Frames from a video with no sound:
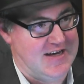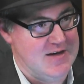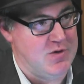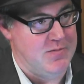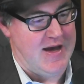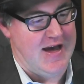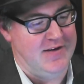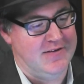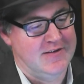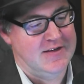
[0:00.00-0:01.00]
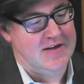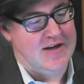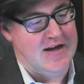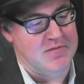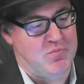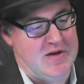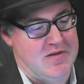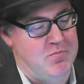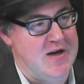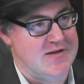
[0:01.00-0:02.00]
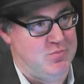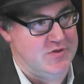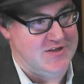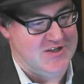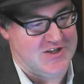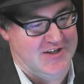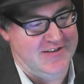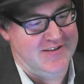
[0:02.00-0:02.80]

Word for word: keep him out and bet the best position.